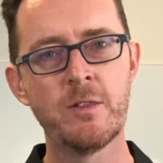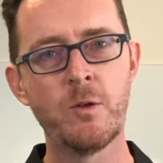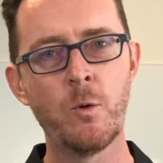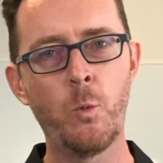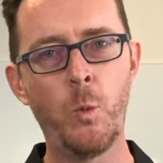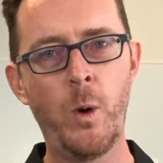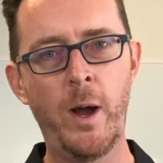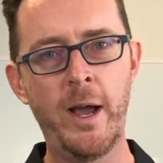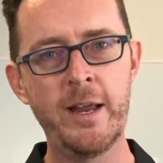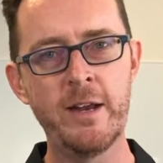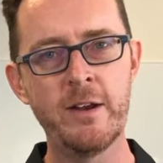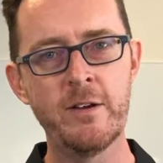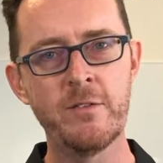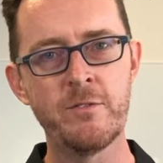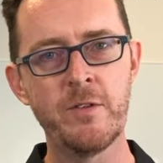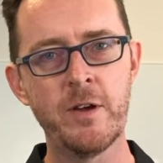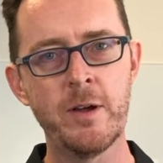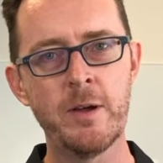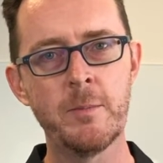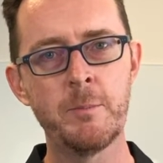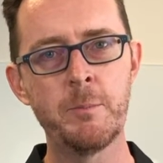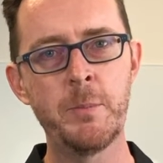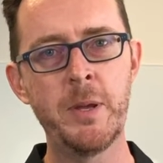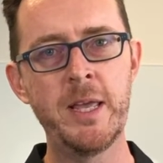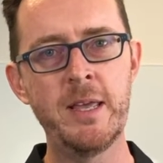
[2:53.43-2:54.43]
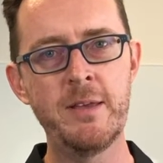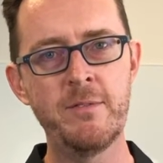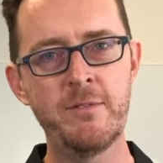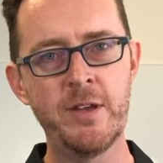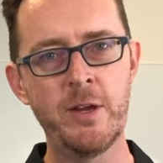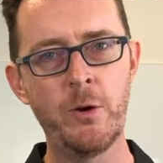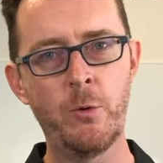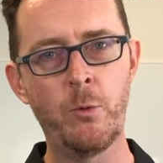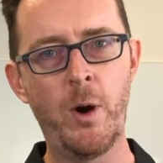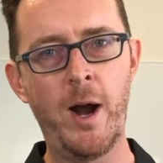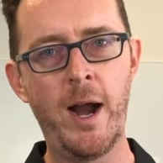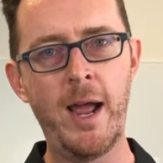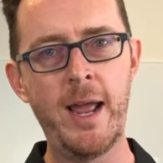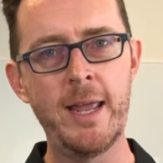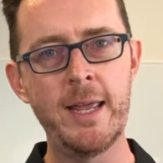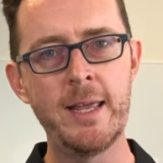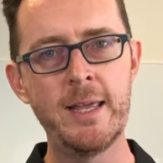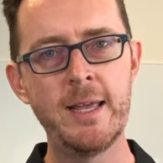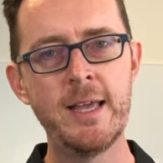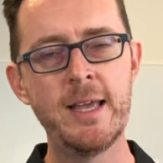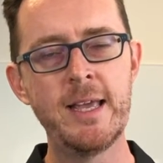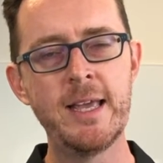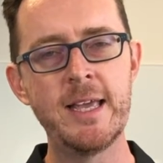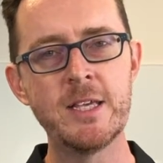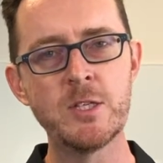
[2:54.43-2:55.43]
The weight of a PV
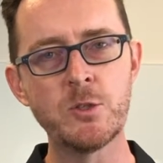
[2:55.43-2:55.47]
array